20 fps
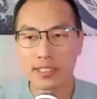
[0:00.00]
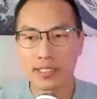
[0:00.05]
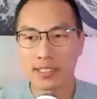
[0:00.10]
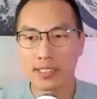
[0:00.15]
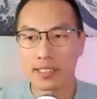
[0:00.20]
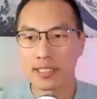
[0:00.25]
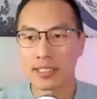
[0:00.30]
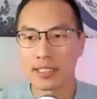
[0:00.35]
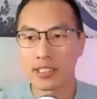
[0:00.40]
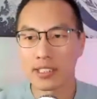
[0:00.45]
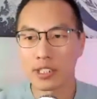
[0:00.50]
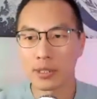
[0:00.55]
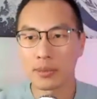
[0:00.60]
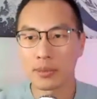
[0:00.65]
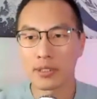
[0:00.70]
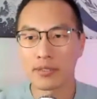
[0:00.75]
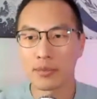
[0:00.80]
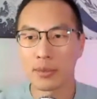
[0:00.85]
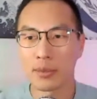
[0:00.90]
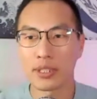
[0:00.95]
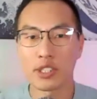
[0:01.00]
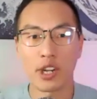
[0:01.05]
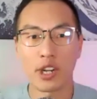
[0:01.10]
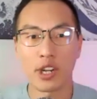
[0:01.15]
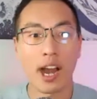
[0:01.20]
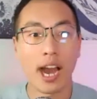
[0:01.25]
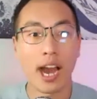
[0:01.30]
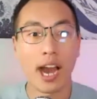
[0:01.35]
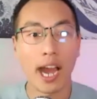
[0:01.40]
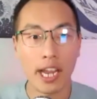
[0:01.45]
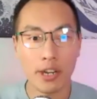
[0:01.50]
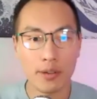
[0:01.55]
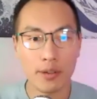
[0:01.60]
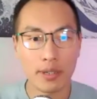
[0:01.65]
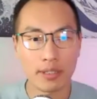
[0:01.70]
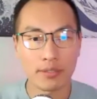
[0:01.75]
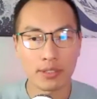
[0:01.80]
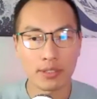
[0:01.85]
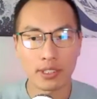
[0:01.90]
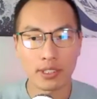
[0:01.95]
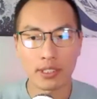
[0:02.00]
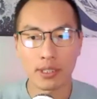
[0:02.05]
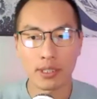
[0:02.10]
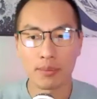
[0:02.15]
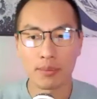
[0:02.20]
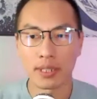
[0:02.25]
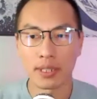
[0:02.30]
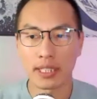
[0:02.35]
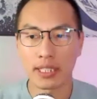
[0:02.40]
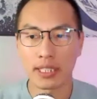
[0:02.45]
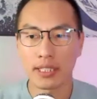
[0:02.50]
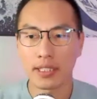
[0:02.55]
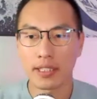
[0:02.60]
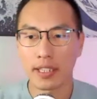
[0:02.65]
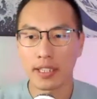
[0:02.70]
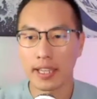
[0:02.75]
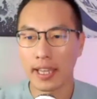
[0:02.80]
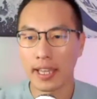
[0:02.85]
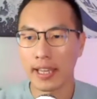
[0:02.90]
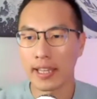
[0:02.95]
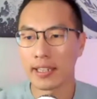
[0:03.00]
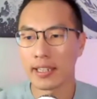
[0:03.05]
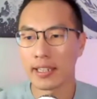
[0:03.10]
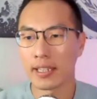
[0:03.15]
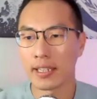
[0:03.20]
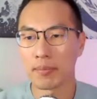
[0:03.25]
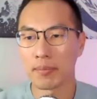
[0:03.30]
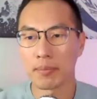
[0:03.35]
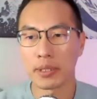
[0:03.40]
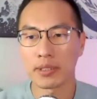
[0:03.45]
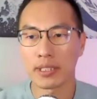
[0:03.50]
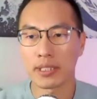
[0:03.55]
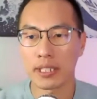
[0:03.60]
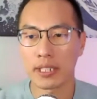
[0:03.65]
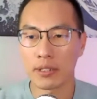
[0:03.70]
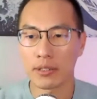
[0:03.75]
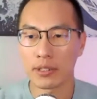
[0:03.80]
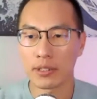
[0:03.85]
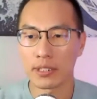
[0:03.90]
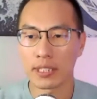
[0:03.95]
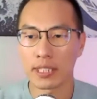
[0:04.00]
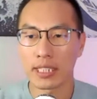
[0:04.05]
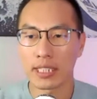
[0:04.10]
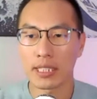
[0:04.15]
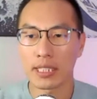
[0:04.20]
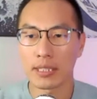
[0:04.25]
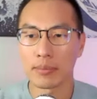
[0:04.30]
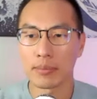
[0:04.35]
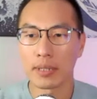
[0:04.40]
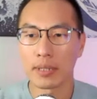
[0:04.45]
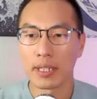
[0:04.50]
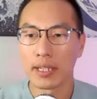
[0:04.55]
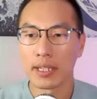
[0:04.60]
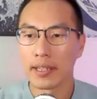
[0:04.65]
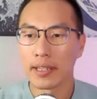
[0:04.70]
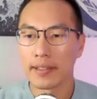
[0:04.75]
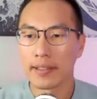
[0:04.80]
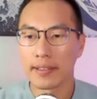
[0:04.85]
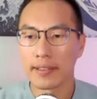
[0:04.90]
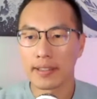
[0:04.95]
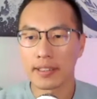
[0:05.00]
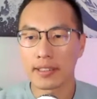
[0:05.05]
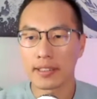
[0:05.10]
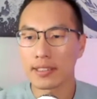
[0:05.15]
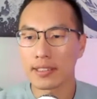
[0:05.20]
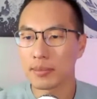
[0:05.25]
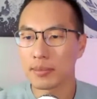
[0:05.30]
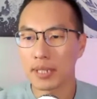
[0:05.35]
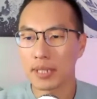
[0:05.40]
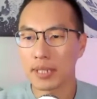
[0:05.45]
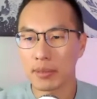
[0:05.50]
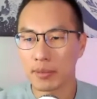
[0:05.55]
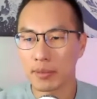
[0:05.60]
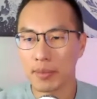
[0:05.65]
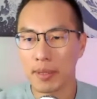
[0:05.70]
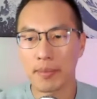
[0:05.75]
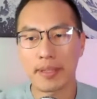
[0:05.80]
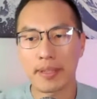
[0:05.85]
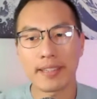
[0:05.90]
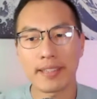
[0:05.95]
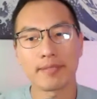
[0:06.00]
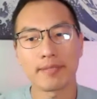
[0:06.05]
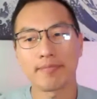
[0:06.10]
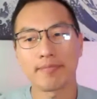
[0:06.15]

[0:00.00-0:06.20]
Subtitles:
in terms of when you're hiring for somebody and building out your team. There's sometimes maybe